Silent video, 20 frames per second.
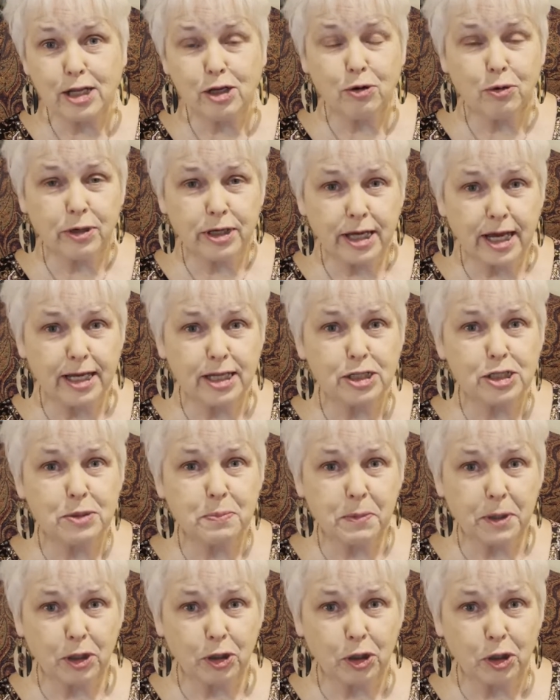creates
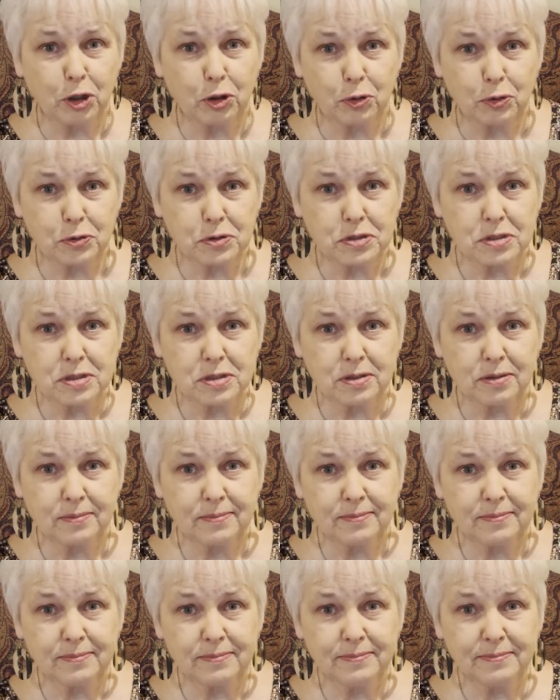miracles?
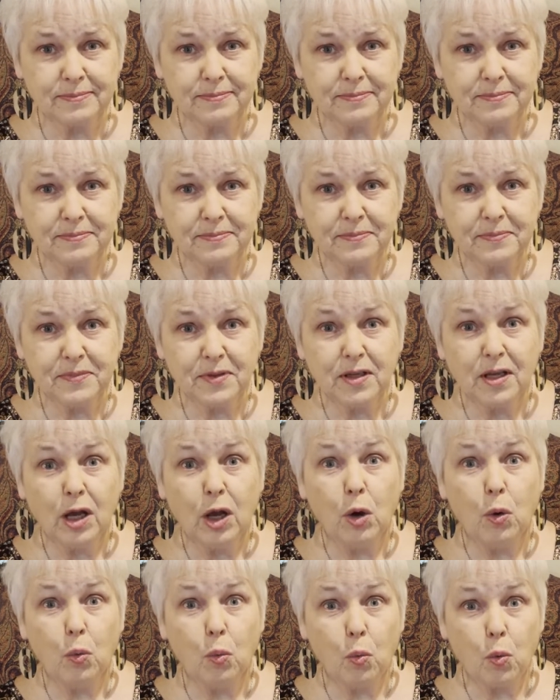
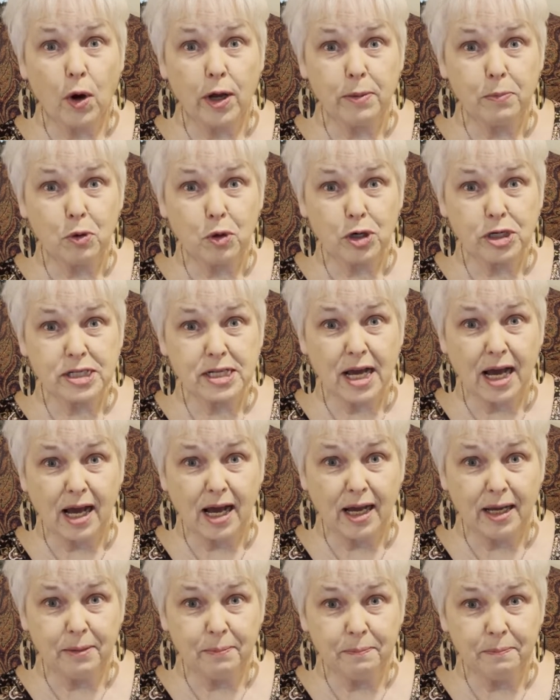One more
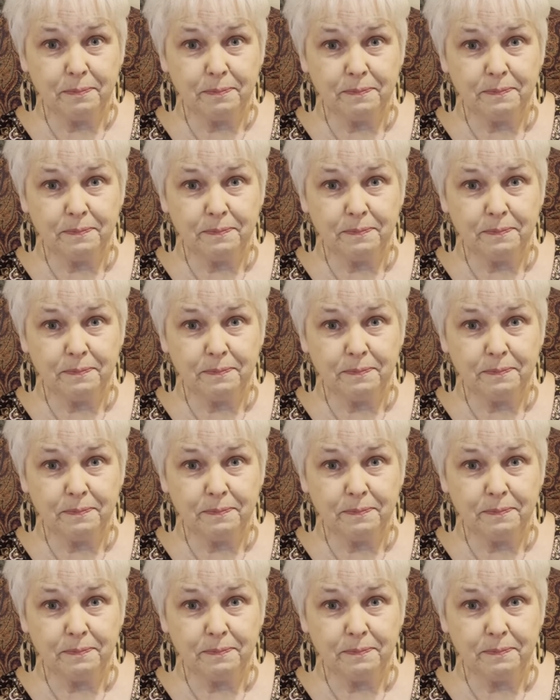time.